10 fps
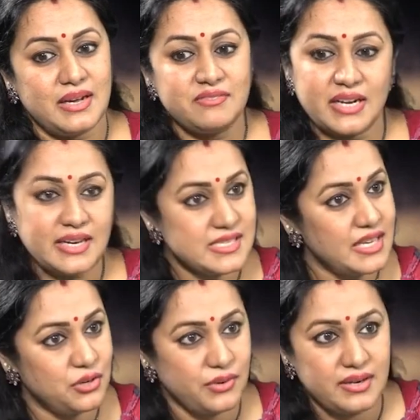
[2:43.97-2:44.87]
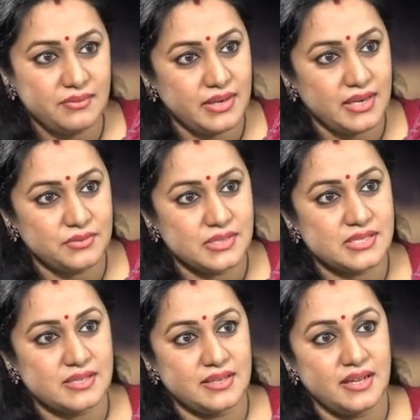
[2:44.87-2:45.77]
I've done as a heroine when I
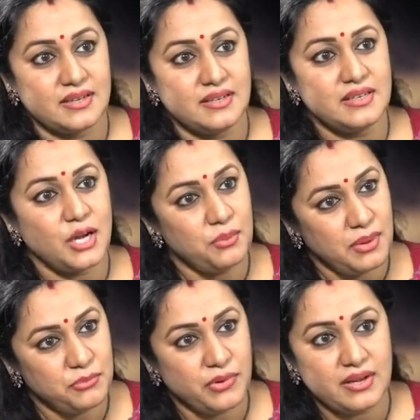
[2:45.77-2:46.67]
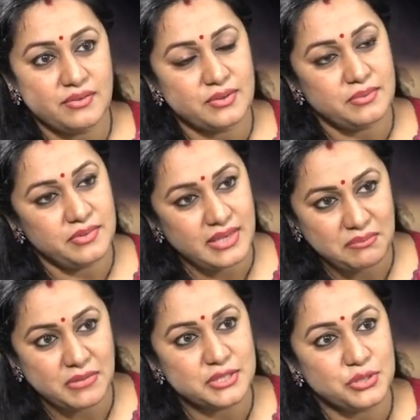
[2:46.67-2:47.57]
was younger. Now I'm doing even
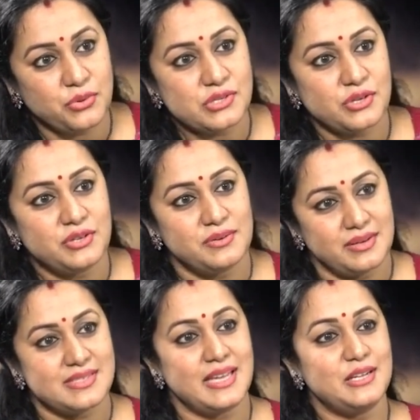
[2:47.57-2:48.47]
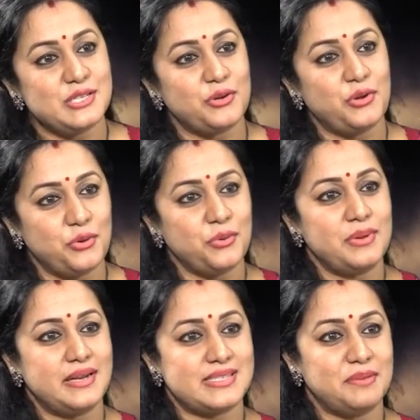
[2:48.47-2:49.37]
like mother roles on serials, so you know,
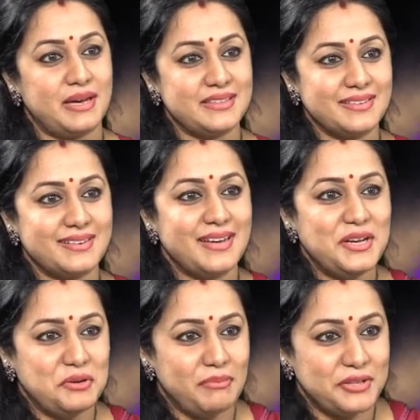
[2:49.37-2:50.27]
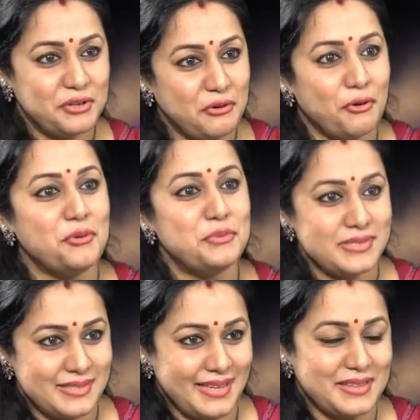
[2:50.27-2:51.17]
it's the mother-in-law who
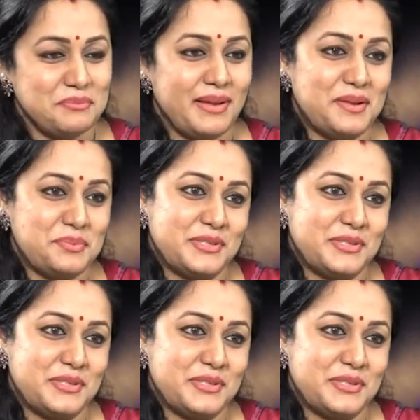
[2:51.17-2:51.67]
is like the main